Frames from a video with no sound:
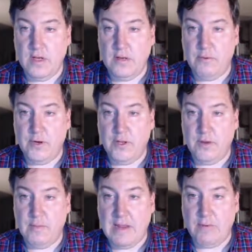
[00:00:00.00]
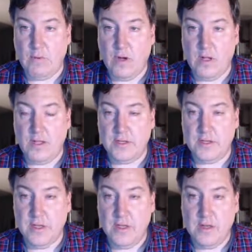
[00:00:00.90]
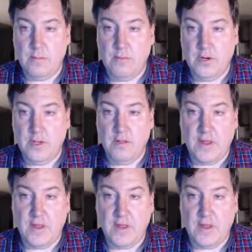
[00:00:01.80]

put it in a paper wallet, put it in